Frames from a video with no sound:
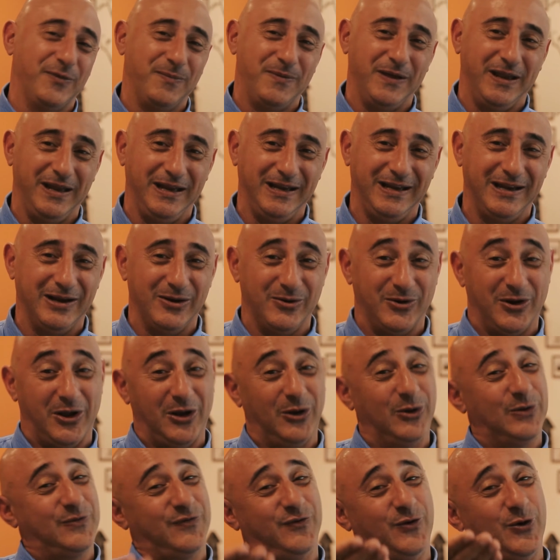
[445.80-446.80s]
for being here, and I
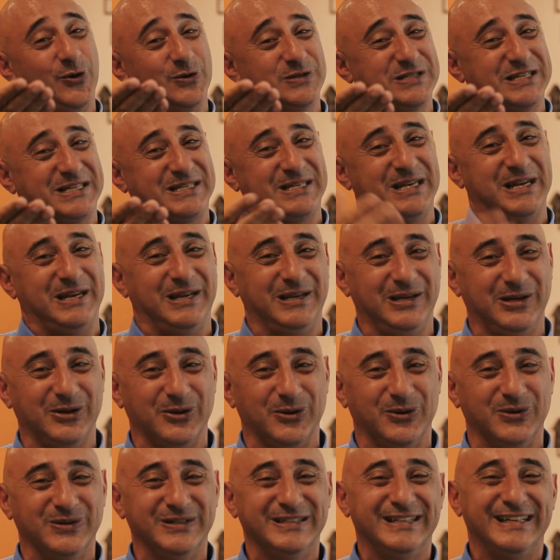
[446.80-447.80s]
look forward to seeing
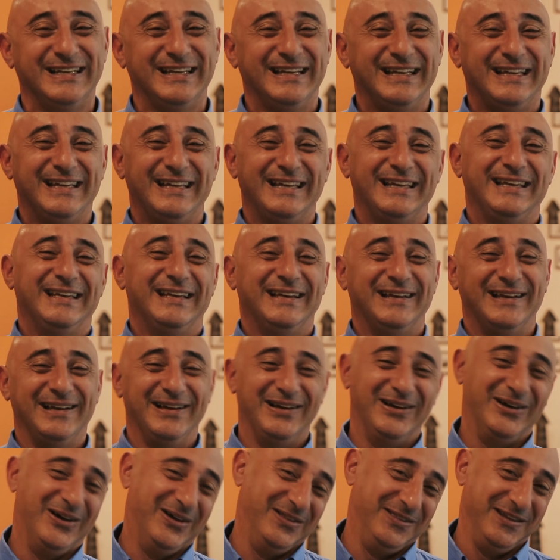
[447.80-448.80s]
you
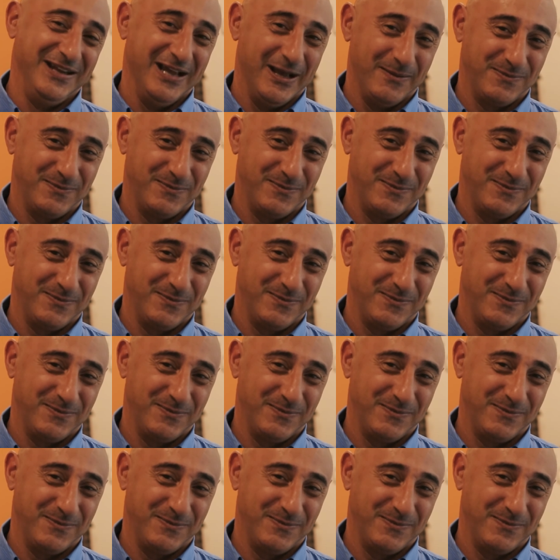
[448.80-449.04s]
on the